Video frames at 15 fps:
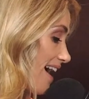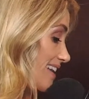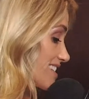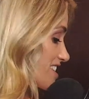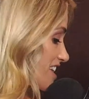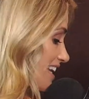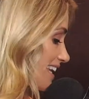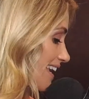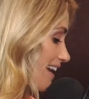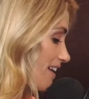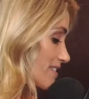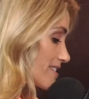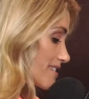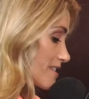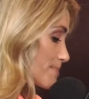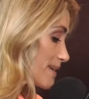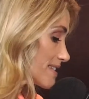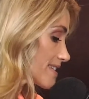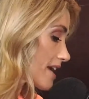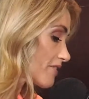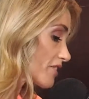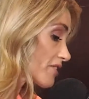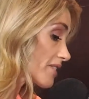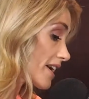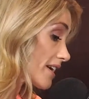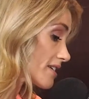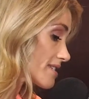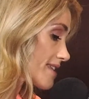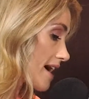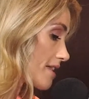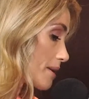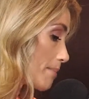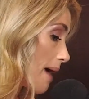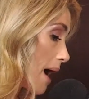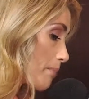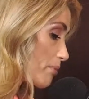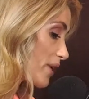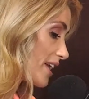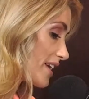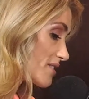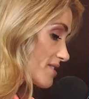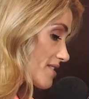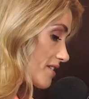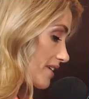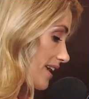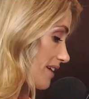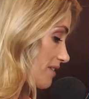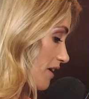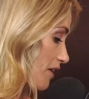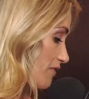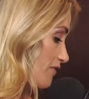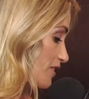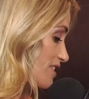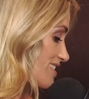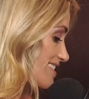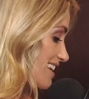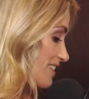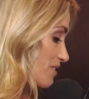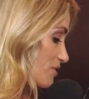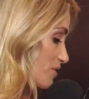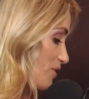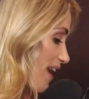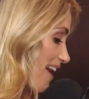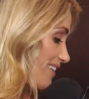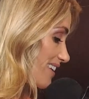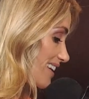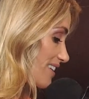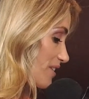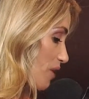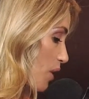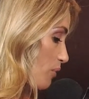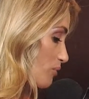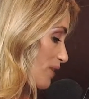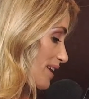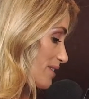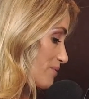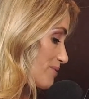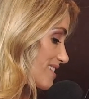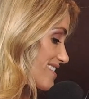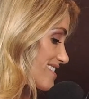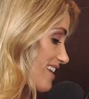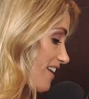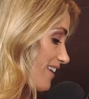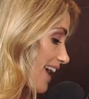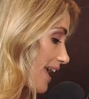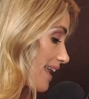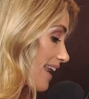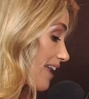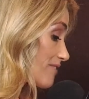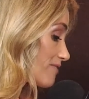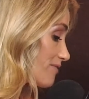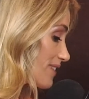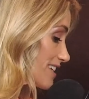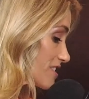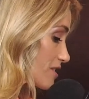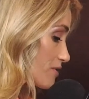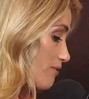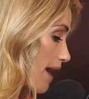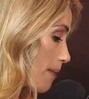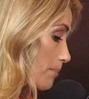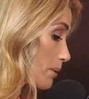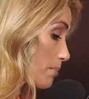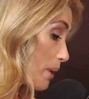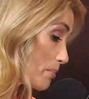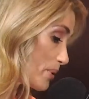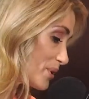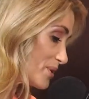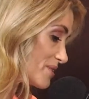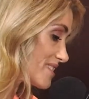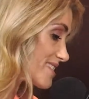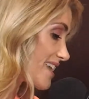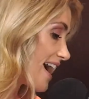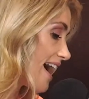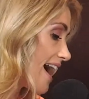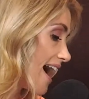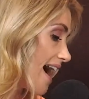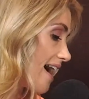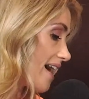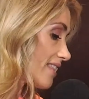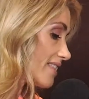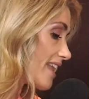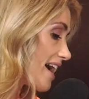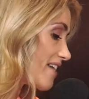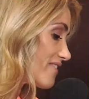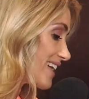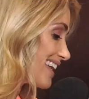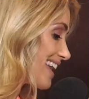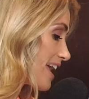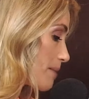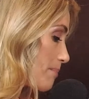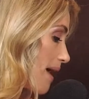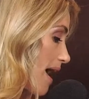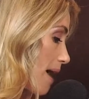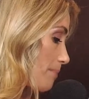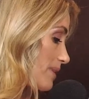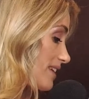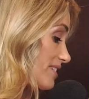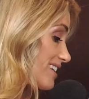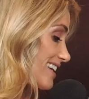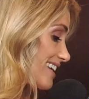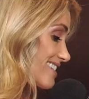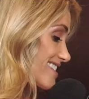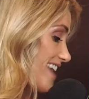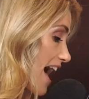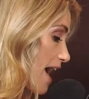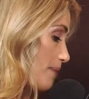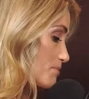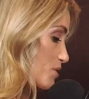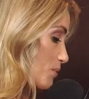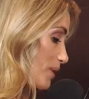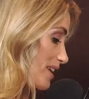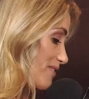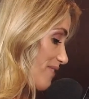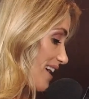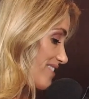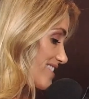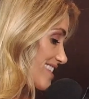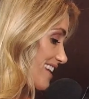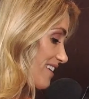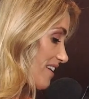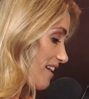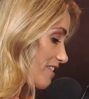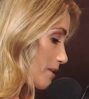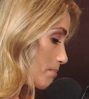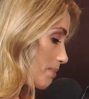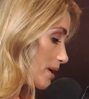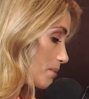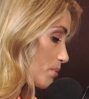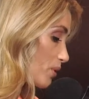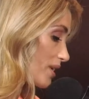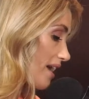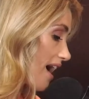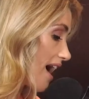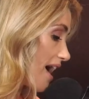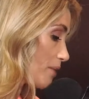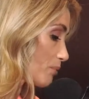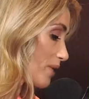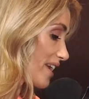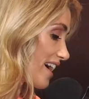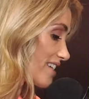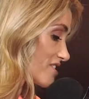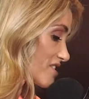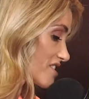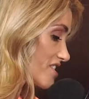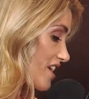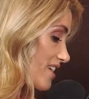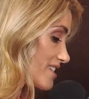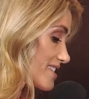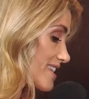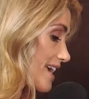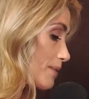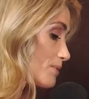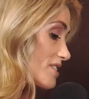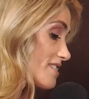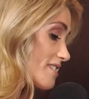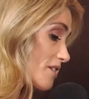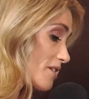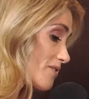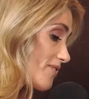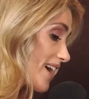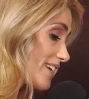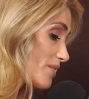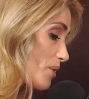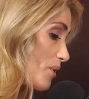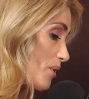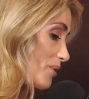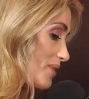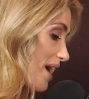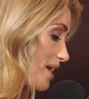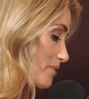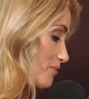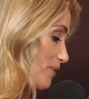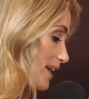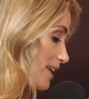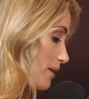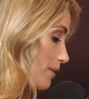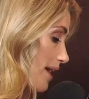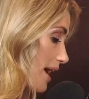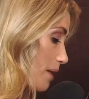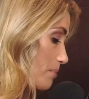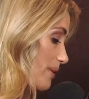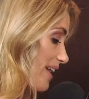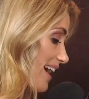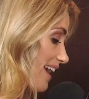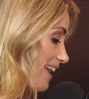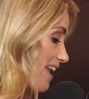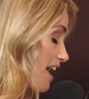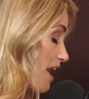Jeannie also spent several years on the pop radio circuit. Her first single, Crowded, co-written with Stargate and featured rapper Papoose, Love and Hip Hop, yielded a top 25 single on the Billboard Hot 100 charts and was certified gold on radio airplay,